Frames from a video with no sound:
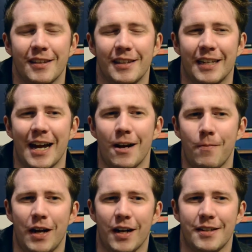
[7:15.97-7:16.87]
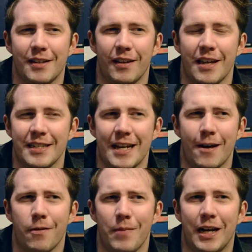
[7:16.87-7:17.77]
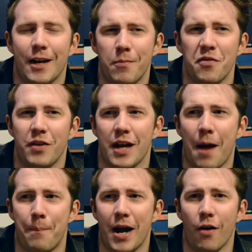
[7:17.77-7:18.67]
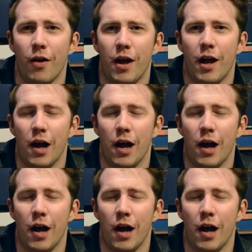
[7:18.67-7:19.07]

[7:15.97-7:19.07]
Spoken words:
the guy who made Godzilla, is now making a movie about